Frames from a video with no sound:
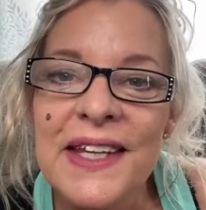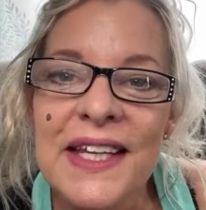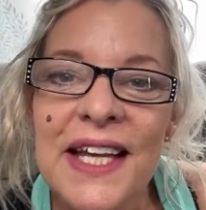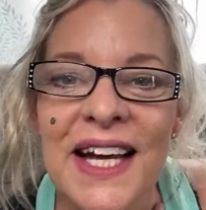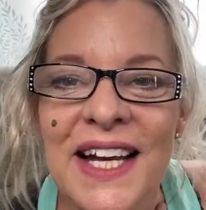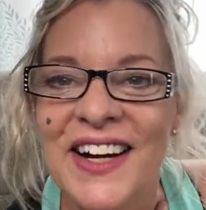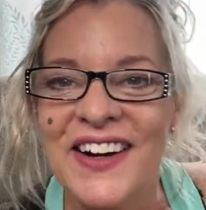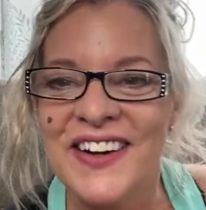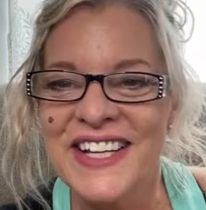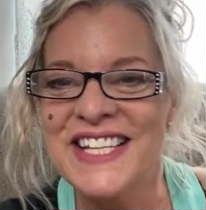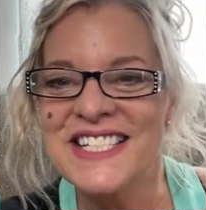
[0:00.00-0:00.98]
I know.
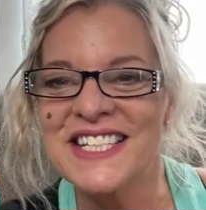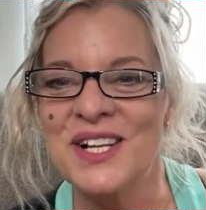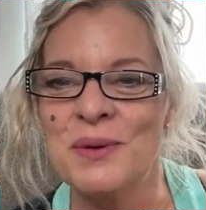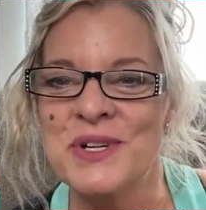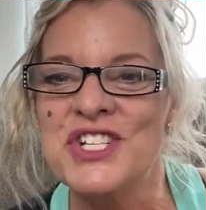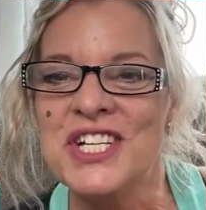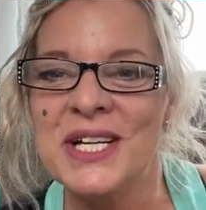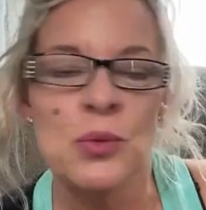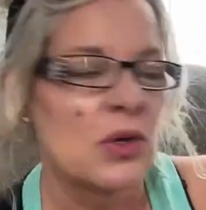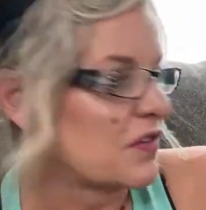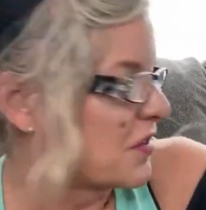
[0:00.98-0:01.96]
He's a little Michigan
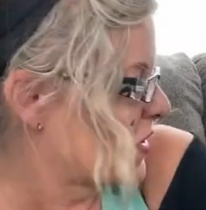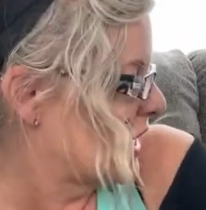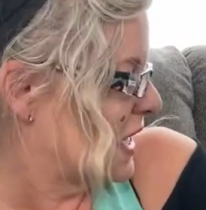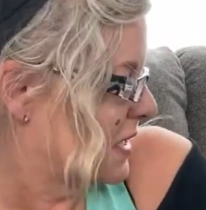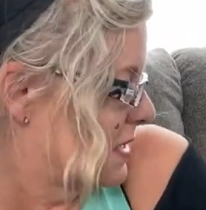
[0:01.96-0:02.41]
Wolverine.